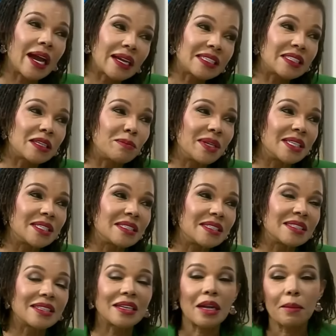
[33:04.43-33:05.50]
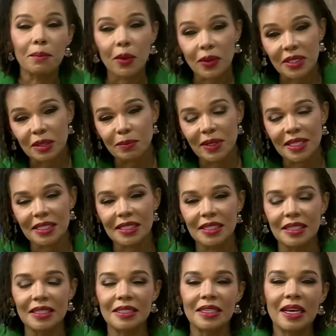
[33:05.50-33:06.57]
taxi business and a bus
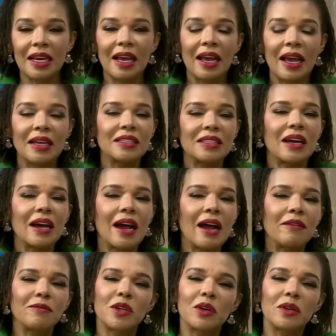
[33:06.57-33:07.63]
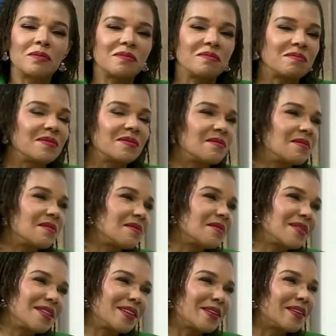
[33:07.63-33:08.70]
business. So I've done,
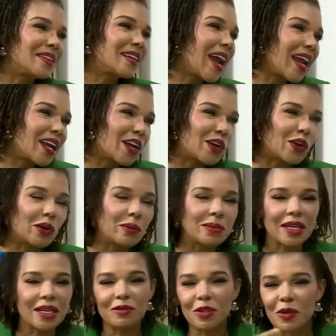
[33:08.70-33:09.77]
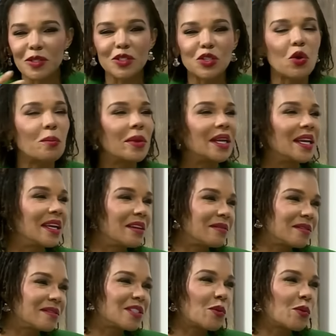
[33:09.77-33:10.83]
you know, nightclubs. I've done so
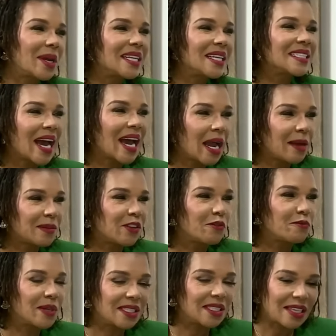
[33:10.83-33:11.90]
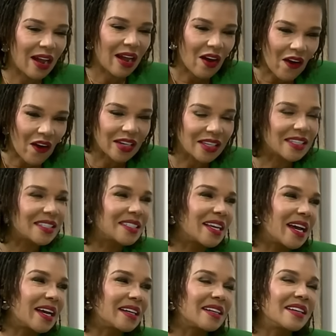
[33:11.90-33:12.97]
many types of business. I
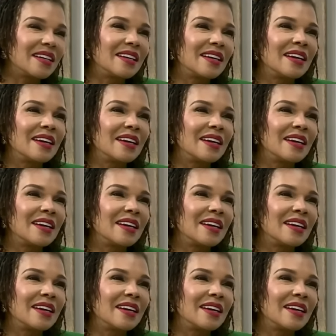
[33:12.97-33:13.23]
understand